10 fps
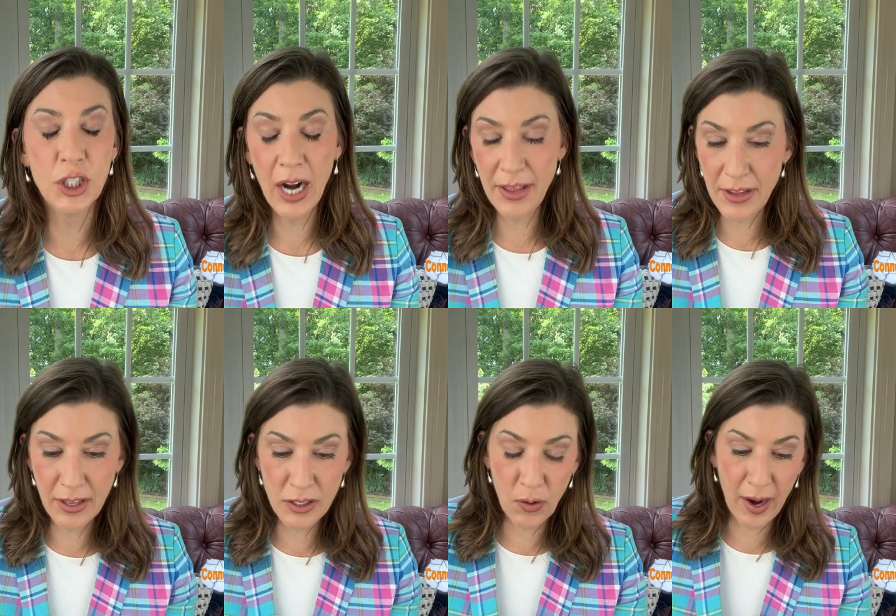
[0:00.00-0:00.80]
Sure. I think
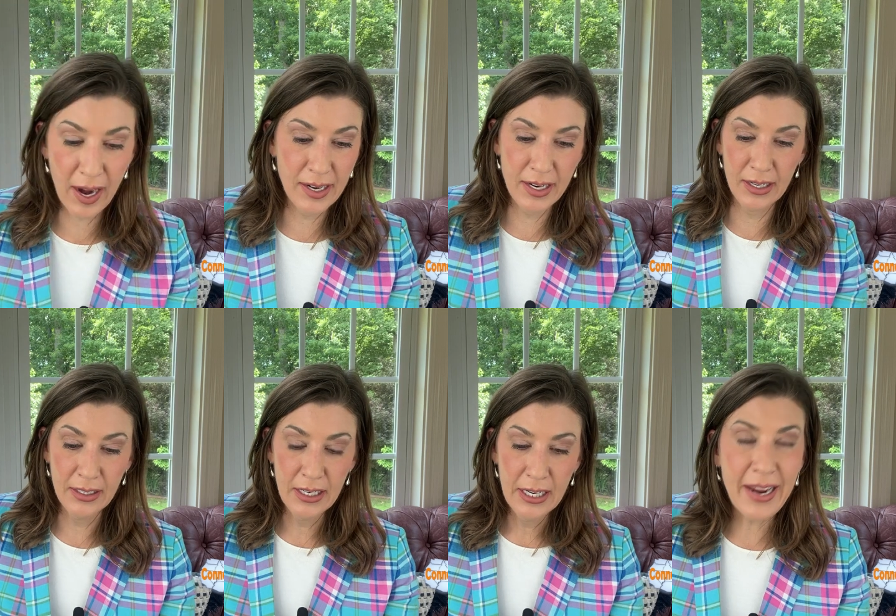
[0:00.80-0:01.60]
that's a great idea.
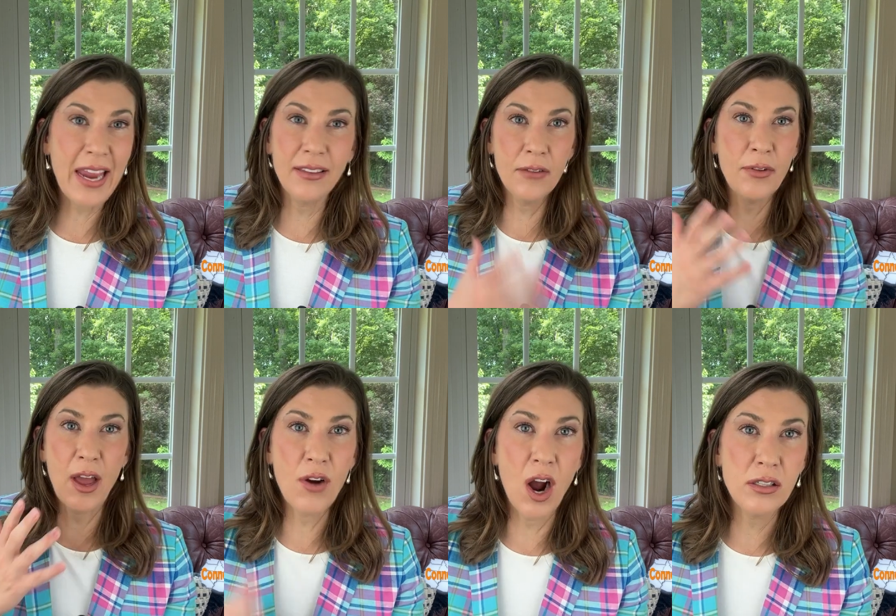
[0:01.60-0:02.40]
I can't live
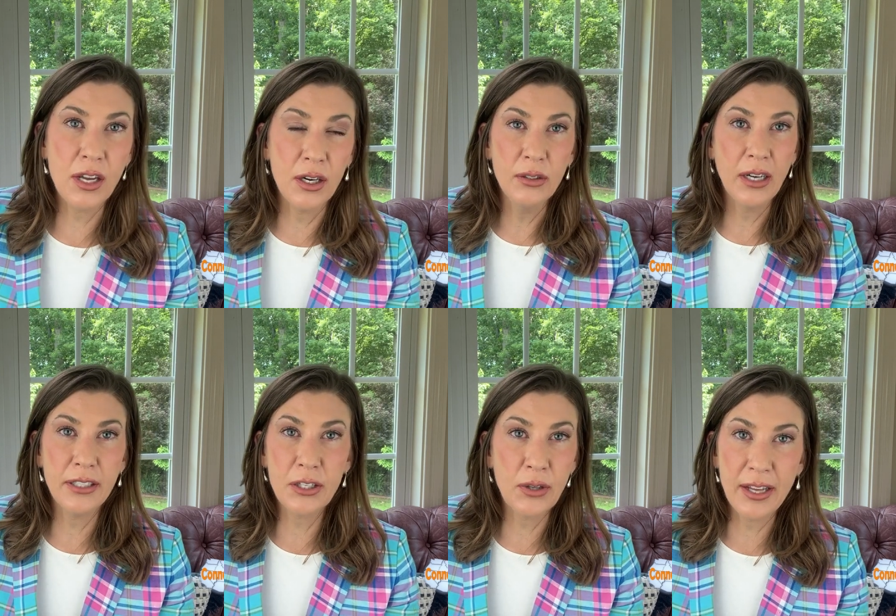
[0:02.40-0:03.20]
without Costco.
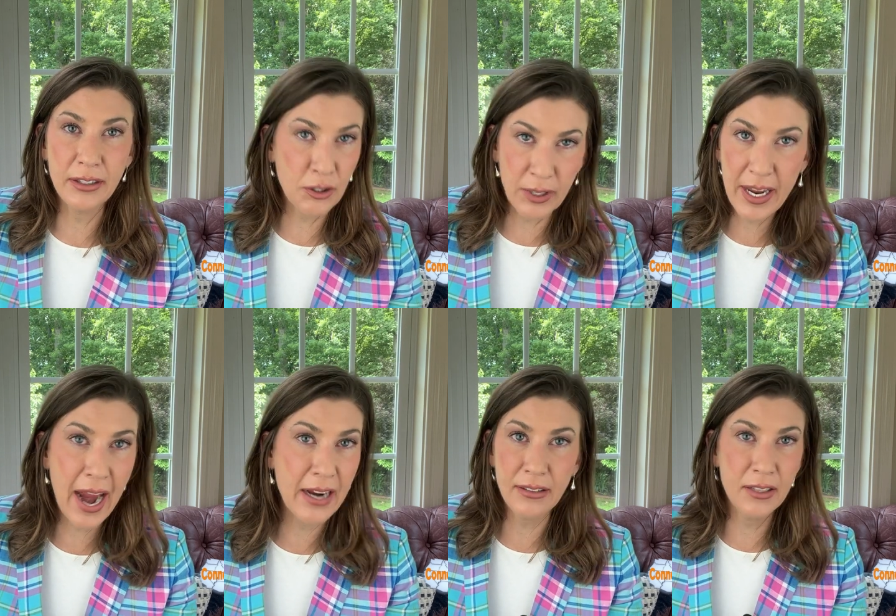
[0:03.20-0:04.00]
I literally
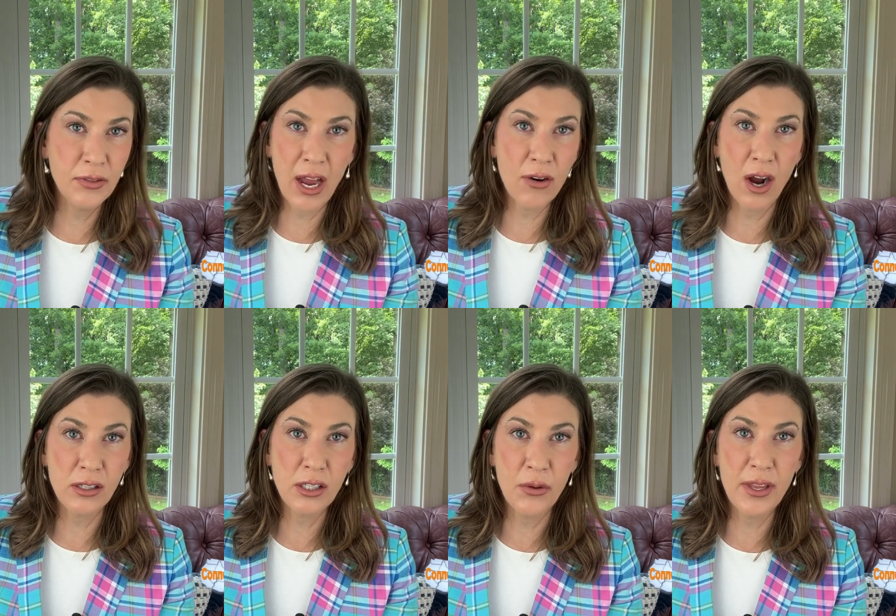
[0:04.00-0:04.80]
can't live without
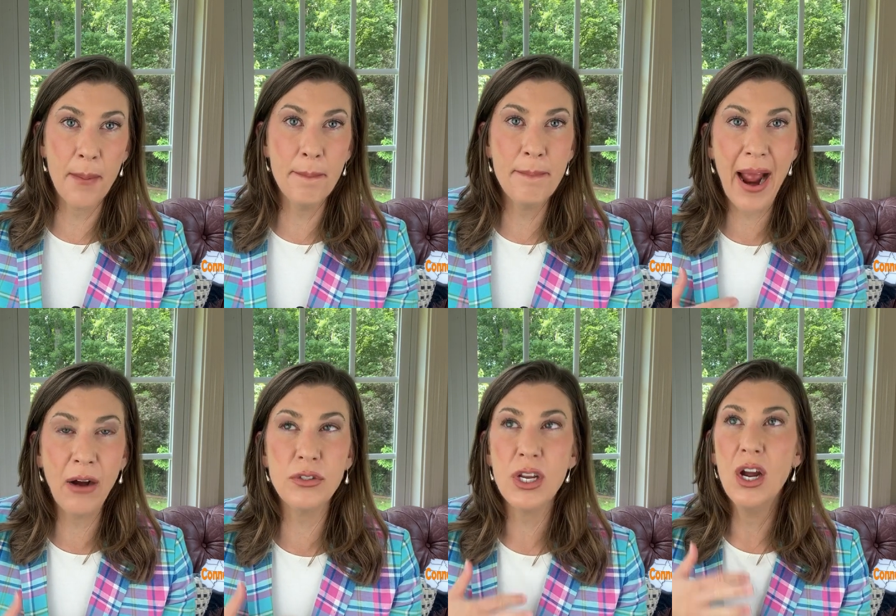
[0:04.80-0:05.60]
Costco. The
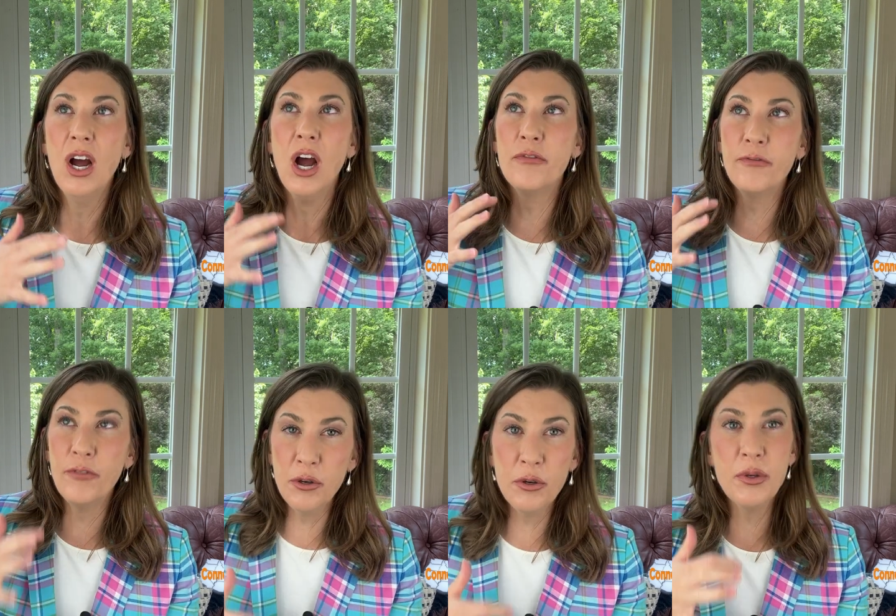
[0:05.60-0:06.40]
amount of
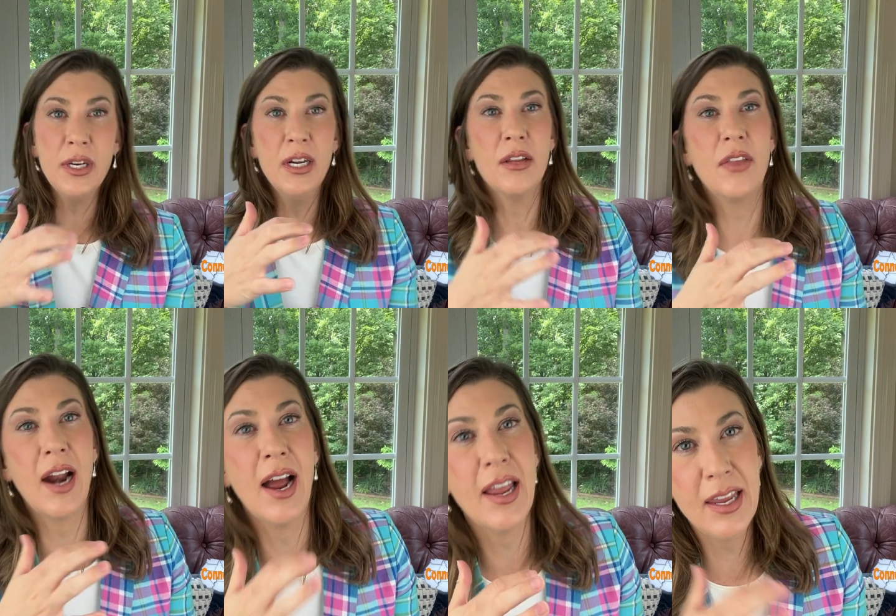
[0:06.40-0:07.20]
food that
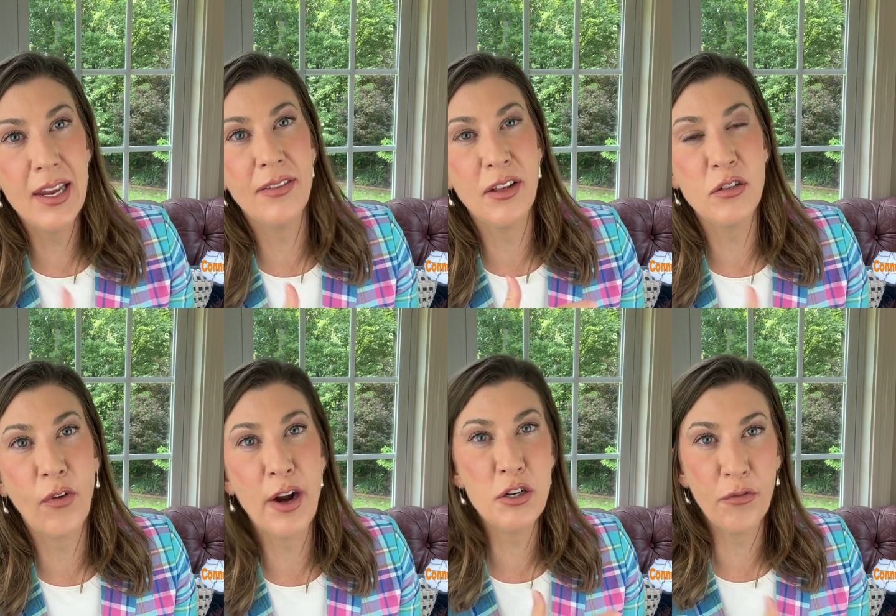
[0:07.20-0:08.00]
I eat that's
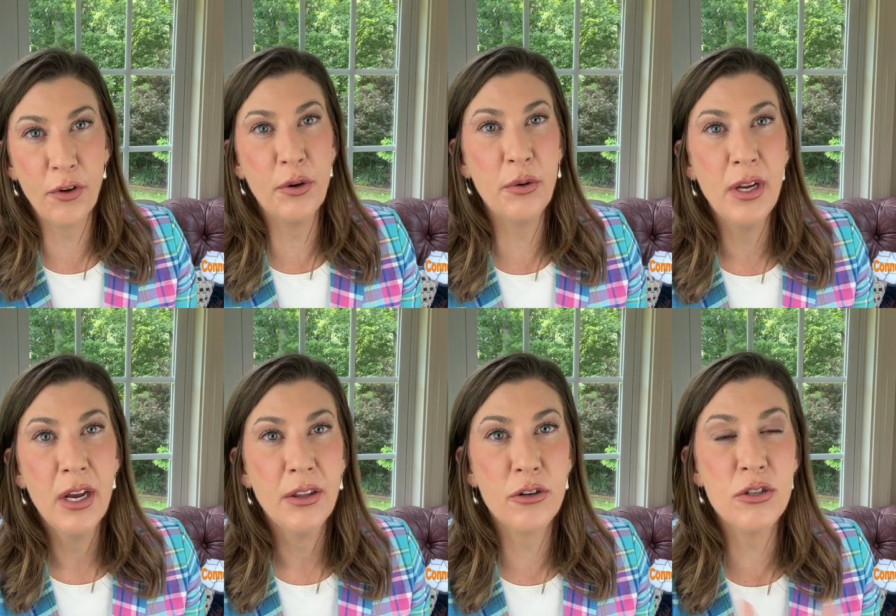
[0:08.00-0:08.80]
fresh food,
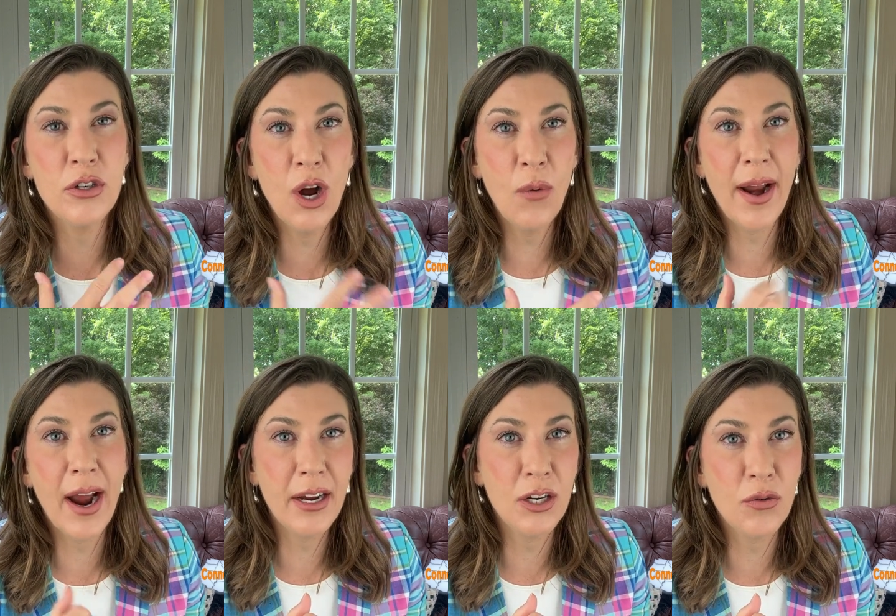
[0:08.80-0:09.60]
there's no way
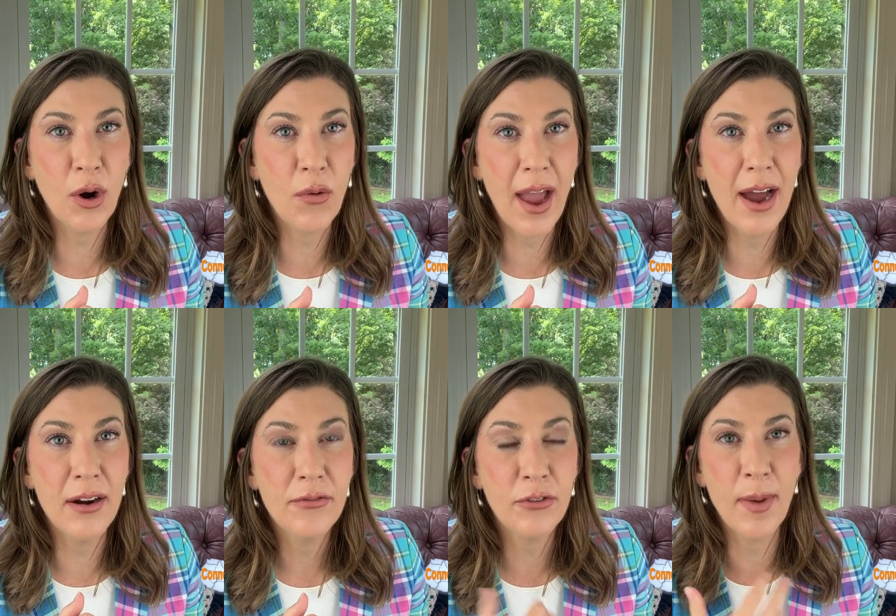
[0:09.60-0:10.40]
I could grow
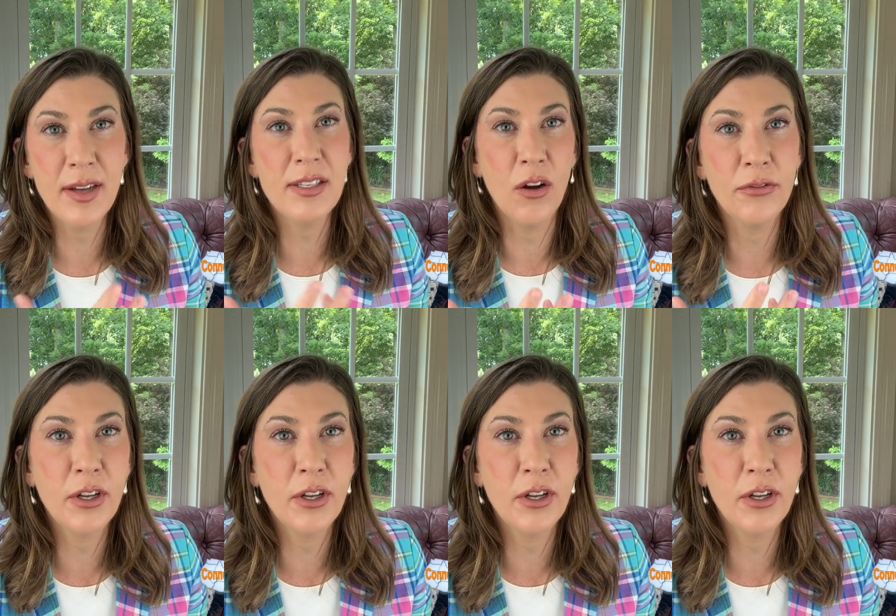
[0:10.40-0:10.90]
that for myself.